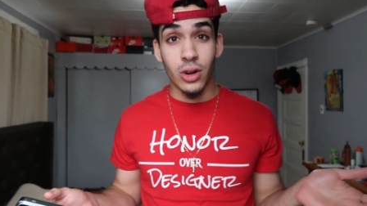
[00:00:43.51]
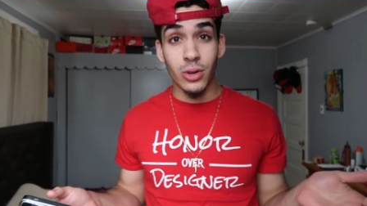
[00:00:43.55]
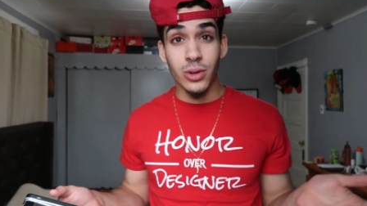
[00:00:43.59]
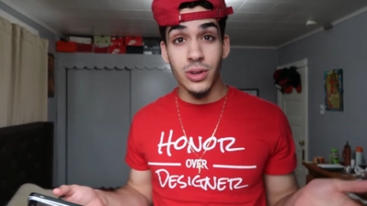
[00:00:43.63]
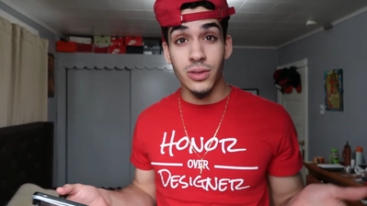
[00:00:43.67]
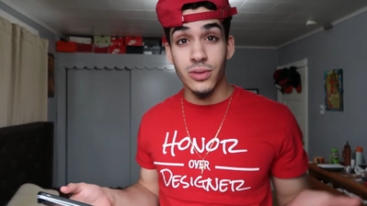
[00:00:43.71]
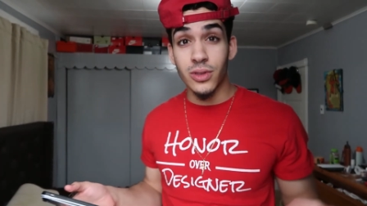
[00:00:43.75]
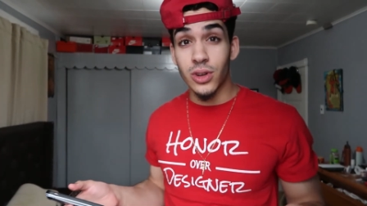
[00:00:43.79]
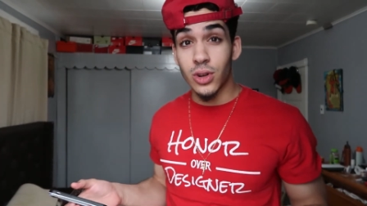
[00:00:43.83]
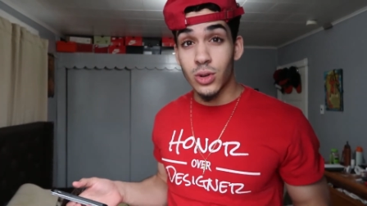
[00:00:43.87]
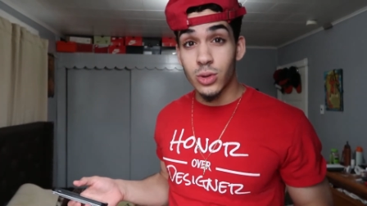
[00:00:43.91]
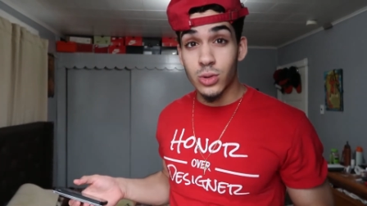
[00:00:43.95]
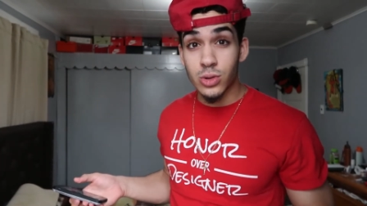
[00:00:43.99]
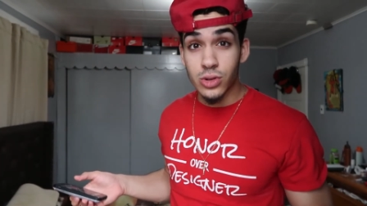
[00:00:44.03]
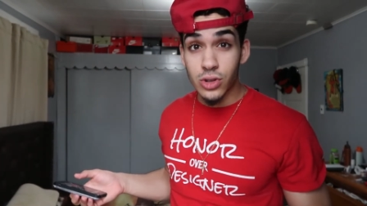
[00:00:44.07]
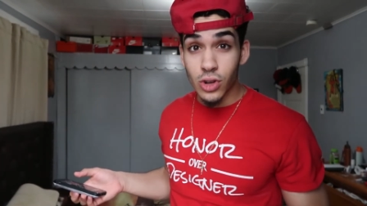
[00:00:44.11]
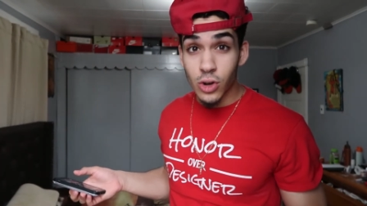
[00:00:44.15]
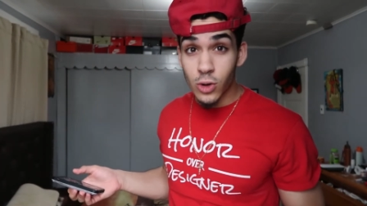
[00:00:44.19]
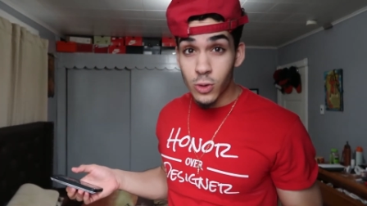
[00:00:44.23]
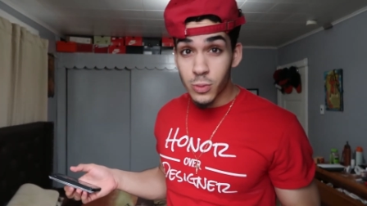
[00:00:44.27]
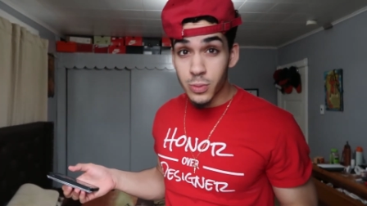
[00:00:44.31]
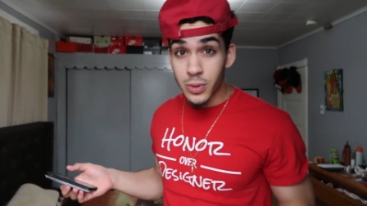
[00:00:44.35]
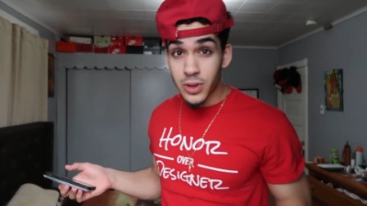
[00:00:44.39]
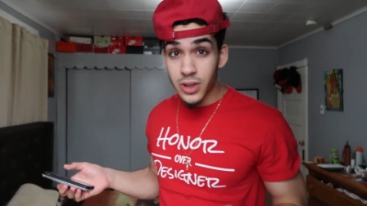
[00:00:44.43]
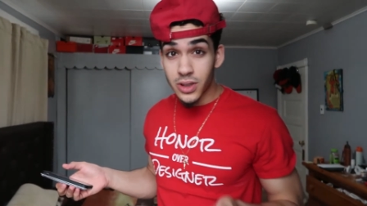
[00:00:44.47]
I don't even know who's
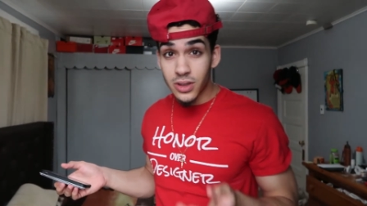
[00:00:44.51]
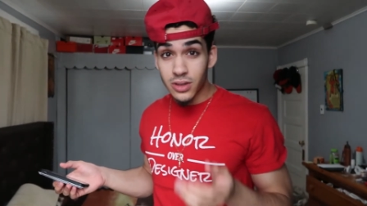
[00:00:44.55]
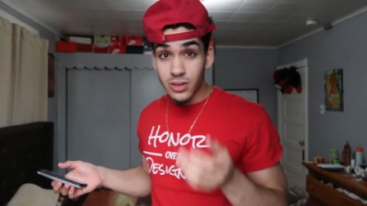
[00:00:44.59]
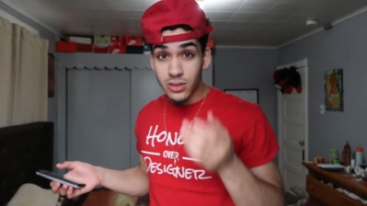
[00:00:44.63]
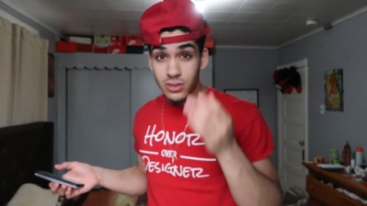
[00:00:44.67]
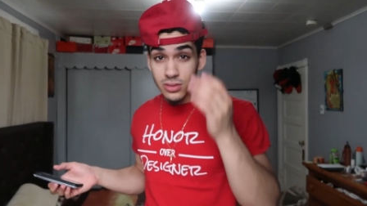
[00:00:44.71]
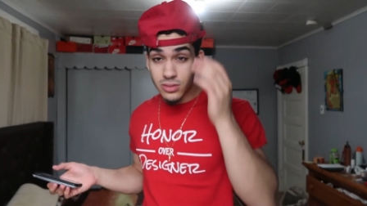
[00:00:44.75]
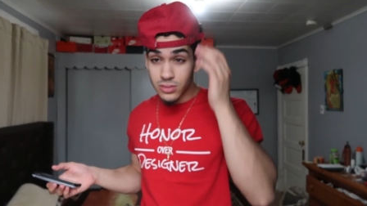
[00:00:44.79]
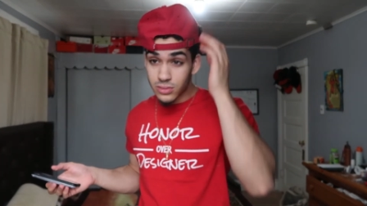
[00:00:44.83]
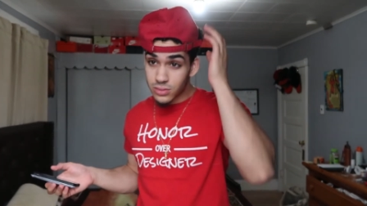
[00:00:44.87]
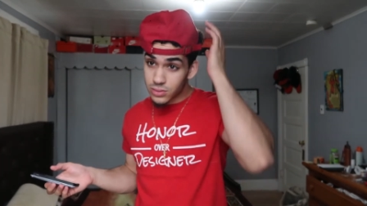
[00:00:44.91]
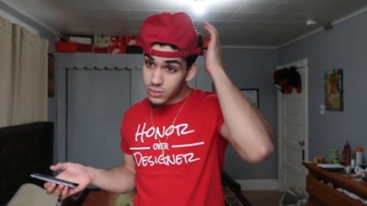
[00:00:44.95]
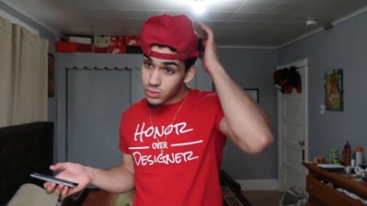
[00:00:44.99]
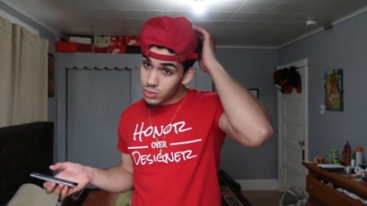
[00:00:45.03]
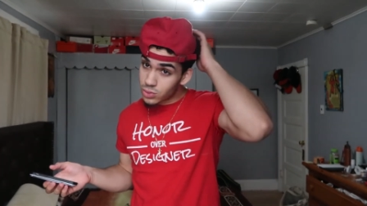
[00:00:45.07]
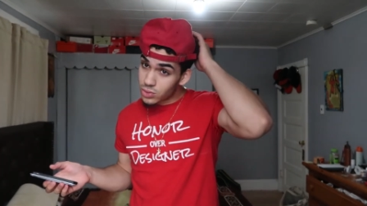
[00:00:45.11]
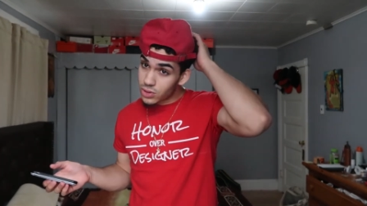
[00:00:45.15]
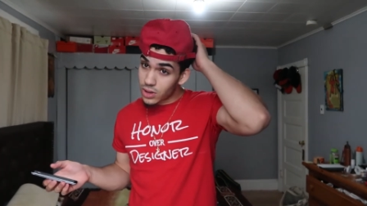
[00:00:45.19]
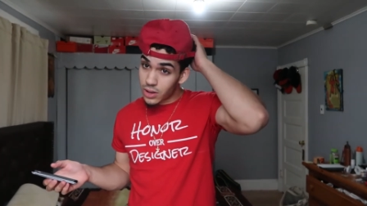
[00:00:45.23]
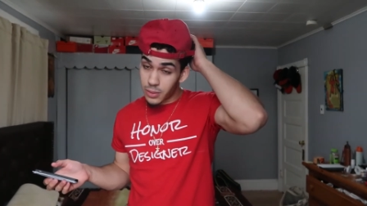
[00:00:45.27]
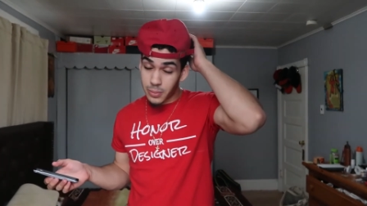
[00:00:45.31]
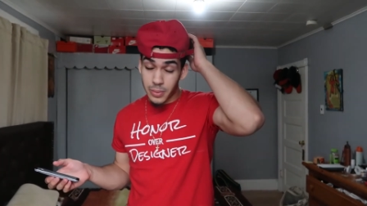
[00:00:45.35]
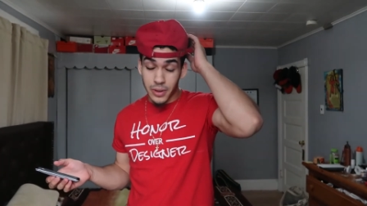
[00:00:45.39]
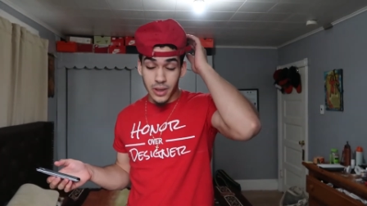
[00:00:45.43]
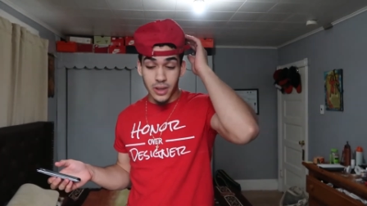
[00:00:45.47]
open,
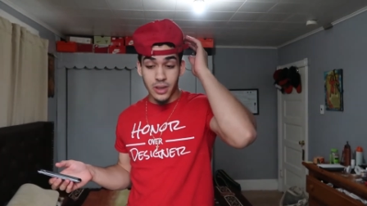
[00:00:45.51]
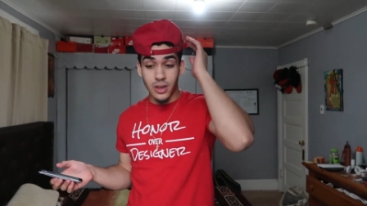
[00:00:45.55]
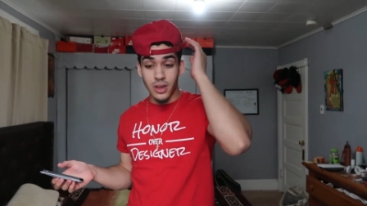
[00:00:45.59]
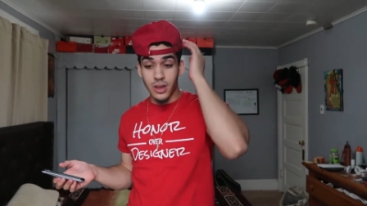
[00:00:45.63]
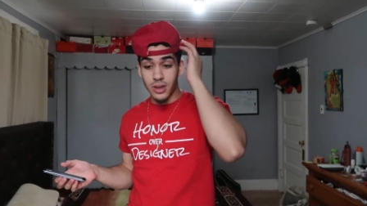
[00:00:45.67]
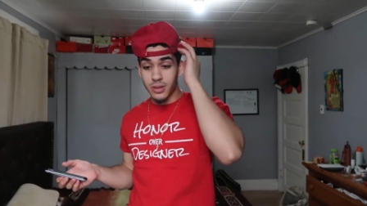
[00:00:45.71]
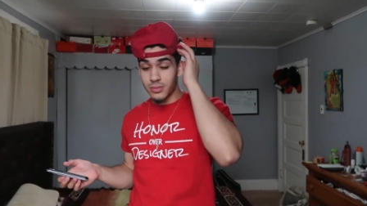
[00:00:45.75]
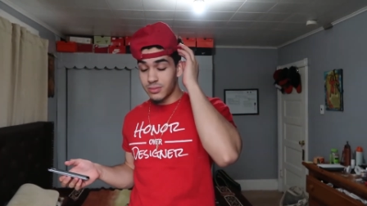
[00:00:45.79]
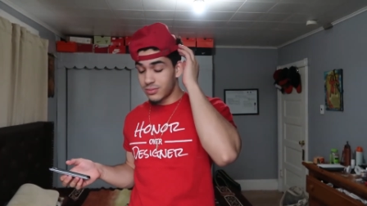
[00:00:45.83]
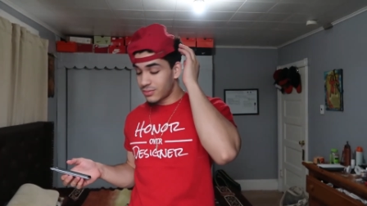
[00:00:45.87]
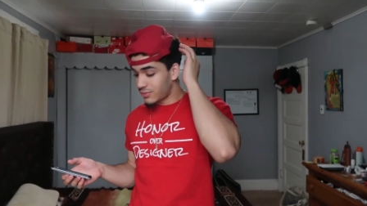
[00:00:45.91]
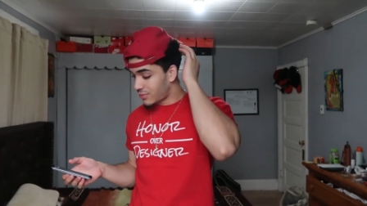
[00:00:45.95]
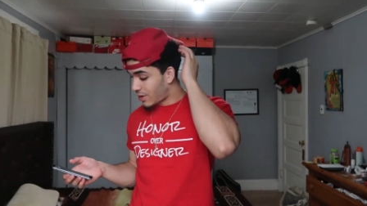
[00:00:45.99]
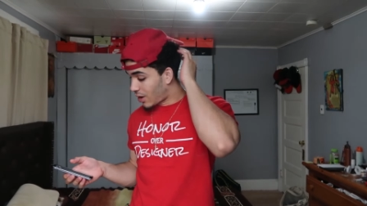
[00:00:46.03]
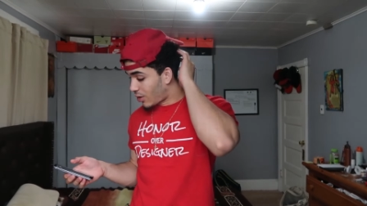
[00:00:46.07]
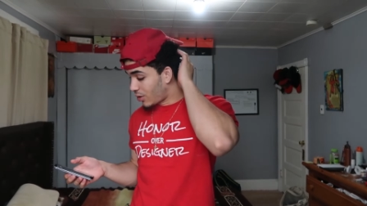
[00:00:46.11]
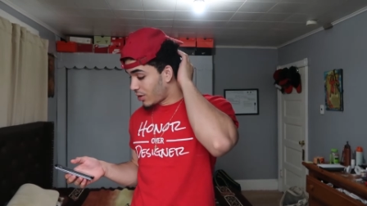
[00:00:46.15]
who's gonna pick up.